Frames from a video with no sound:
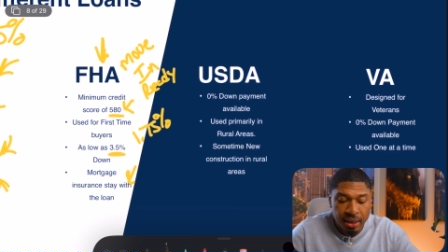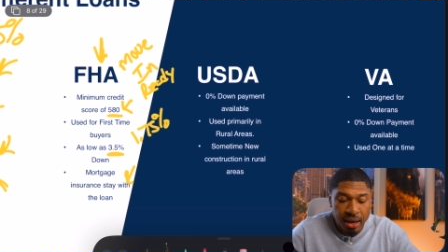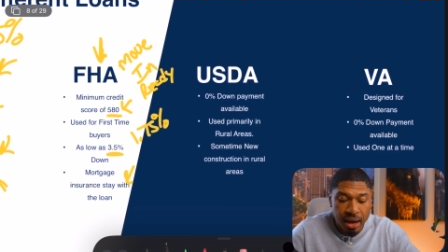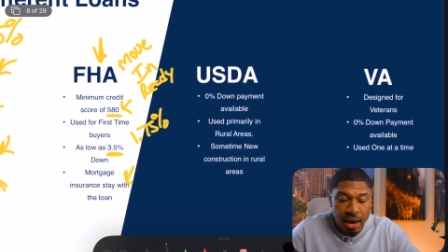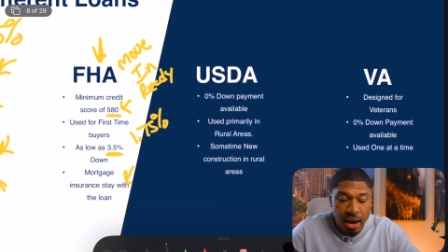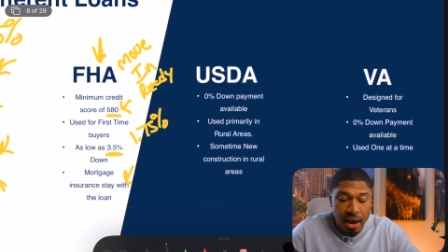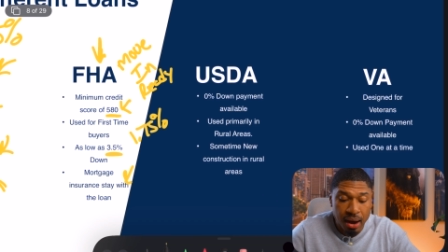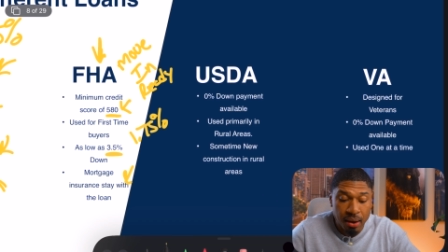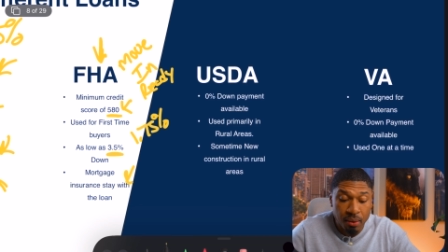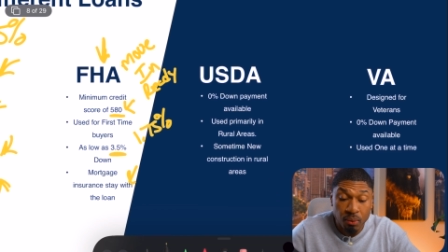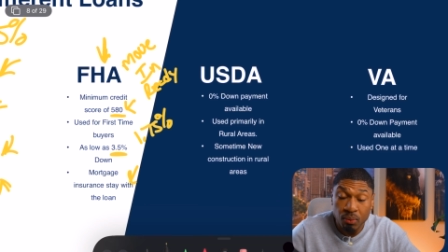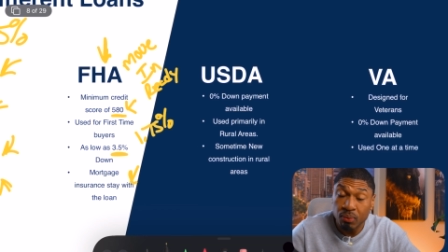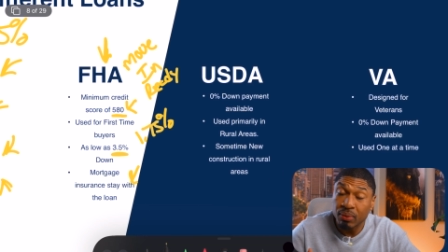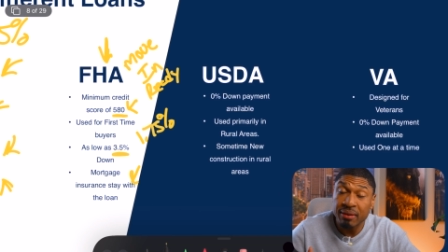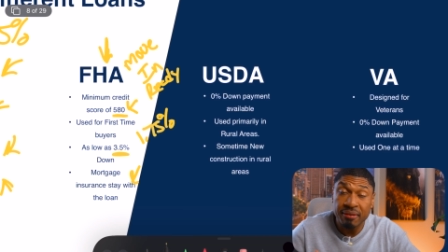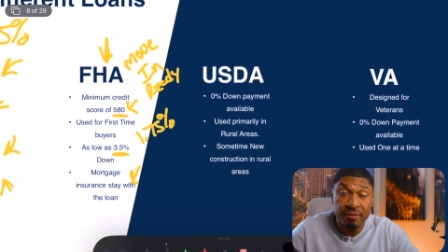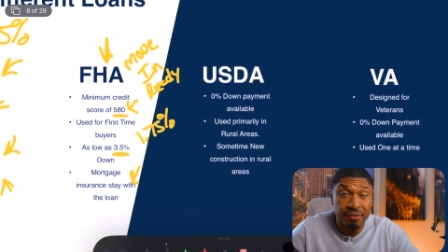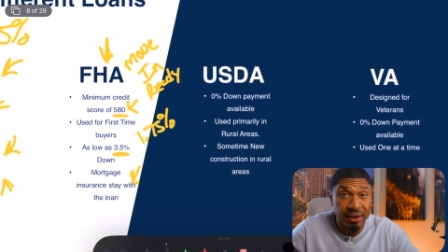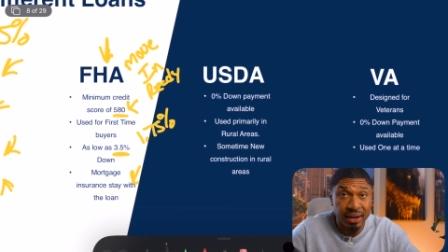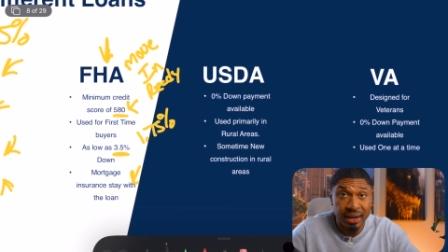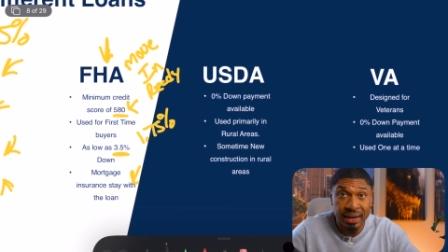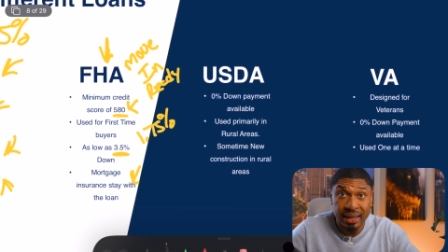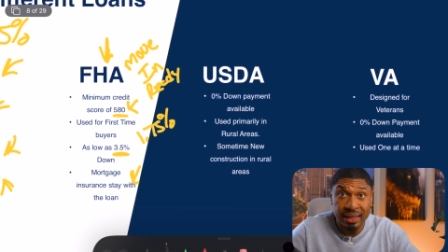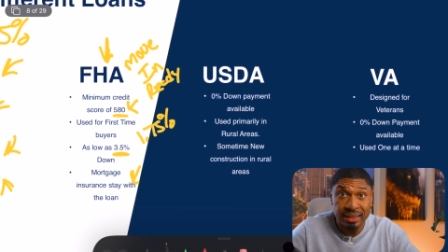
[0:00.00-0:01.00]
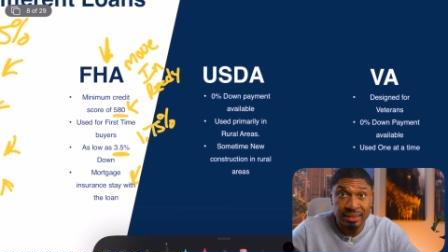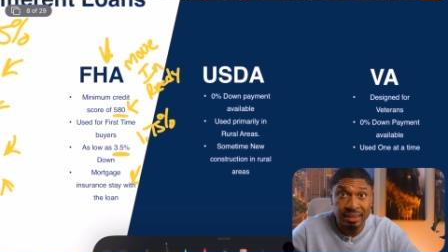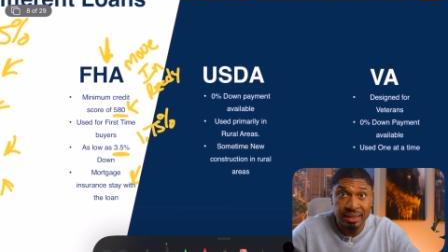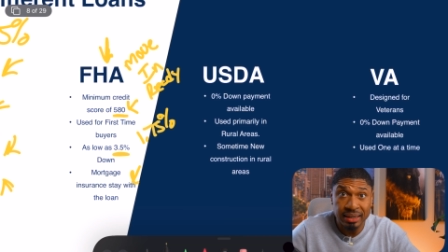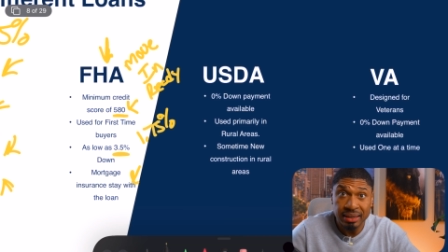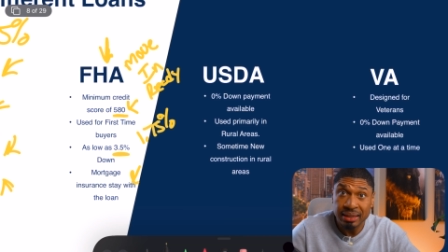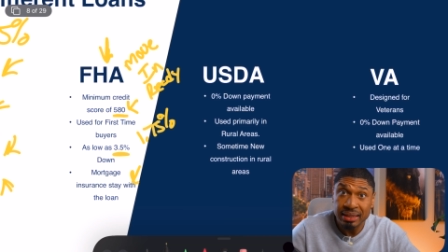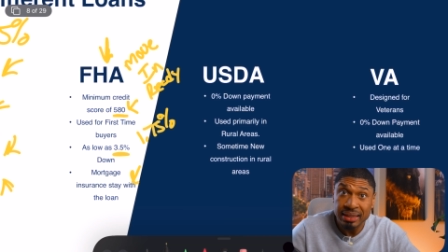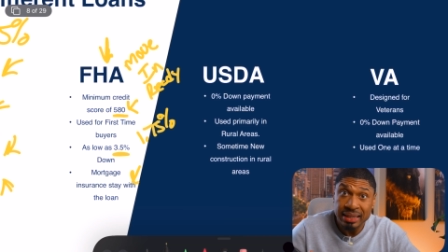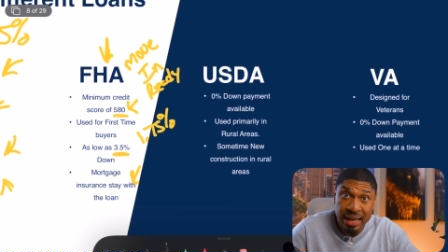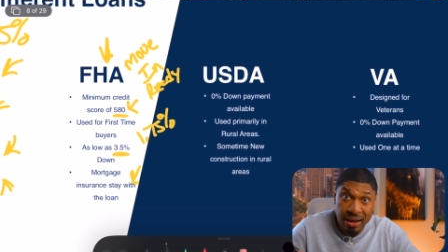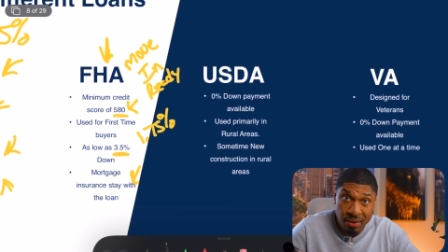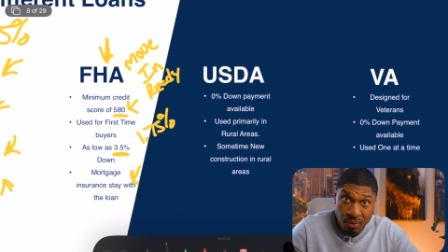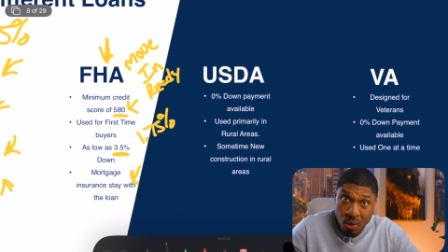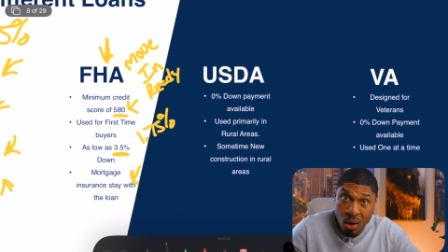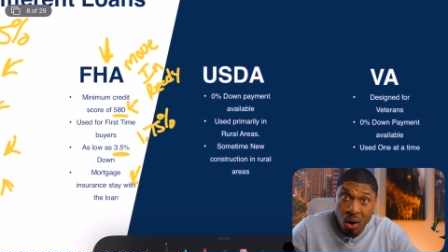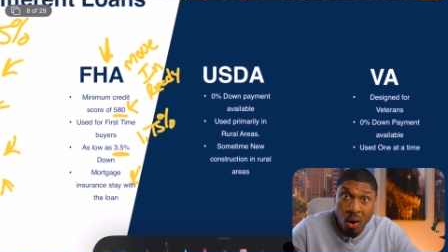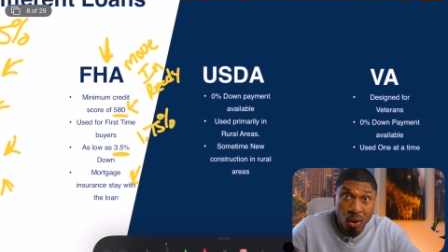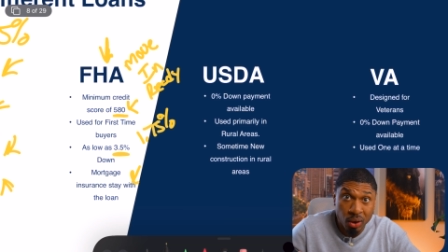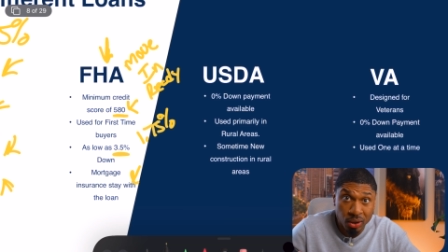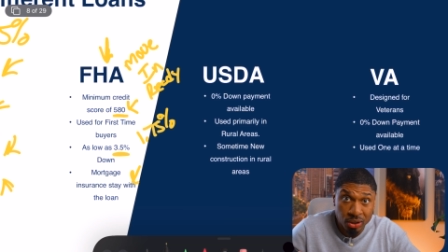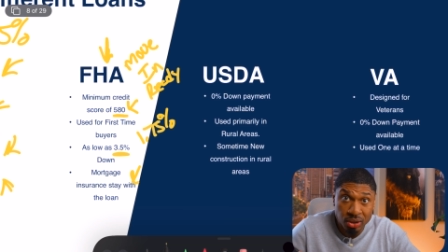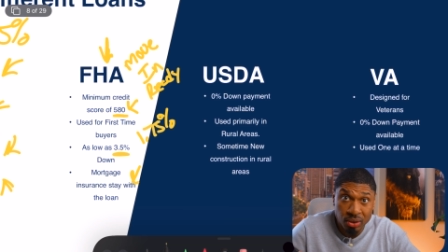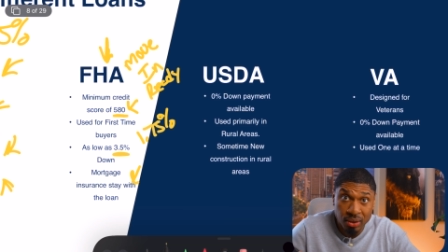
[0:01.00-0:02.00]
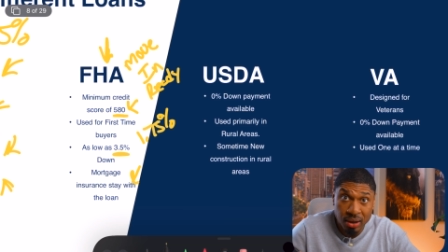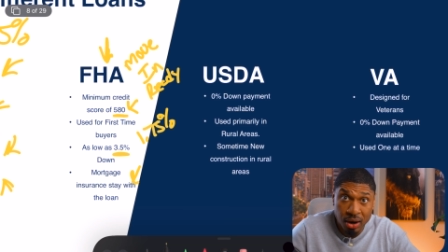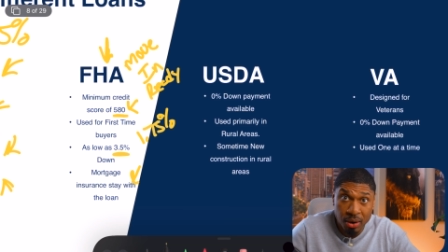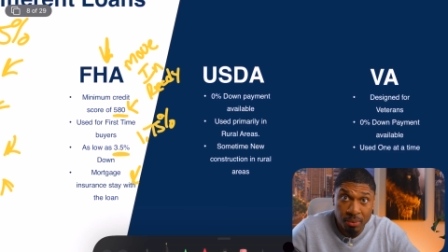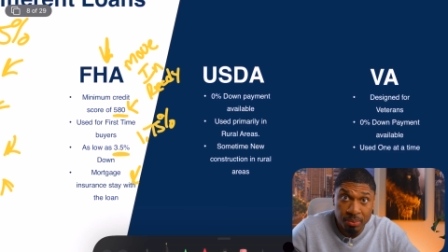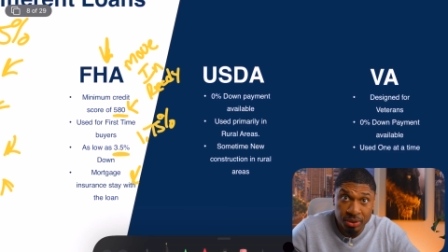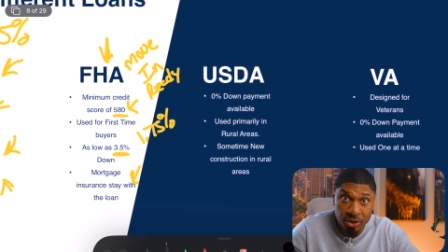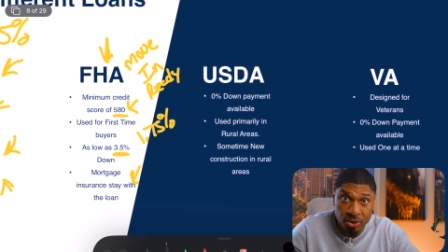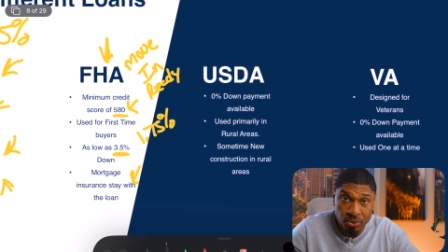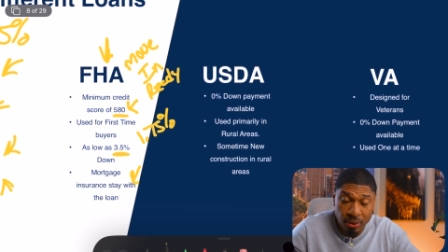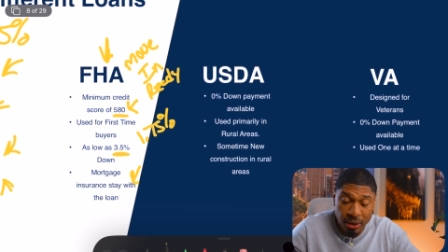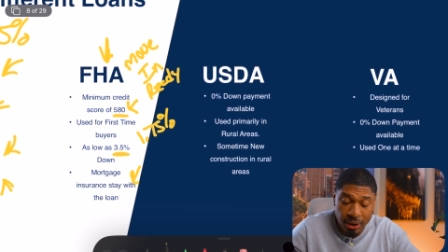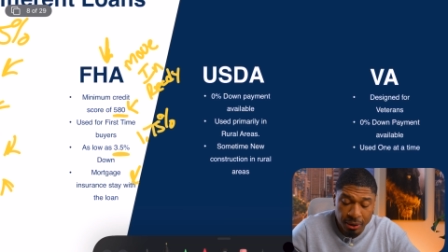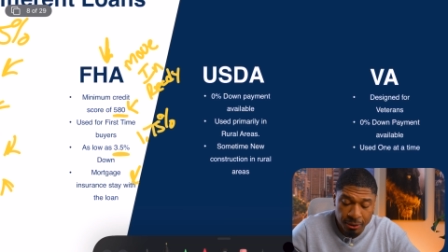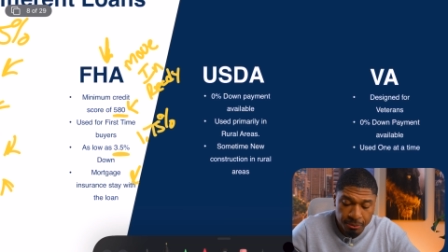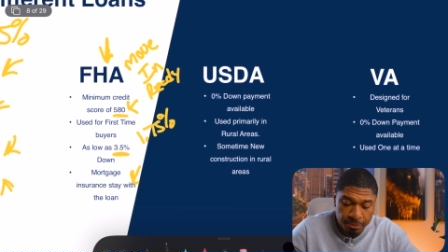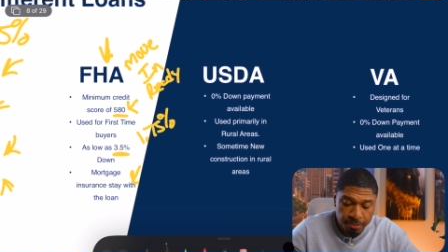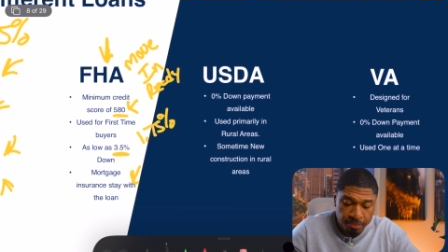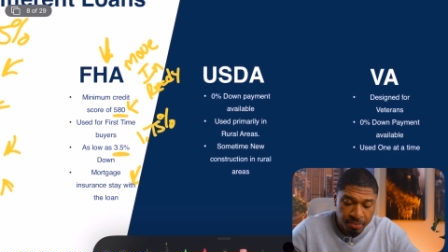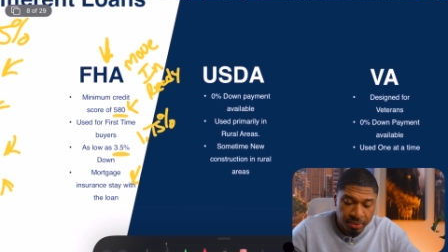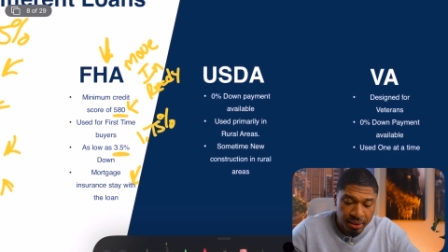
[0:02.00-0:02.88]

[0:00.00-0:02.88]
refinancing. That will also help as well.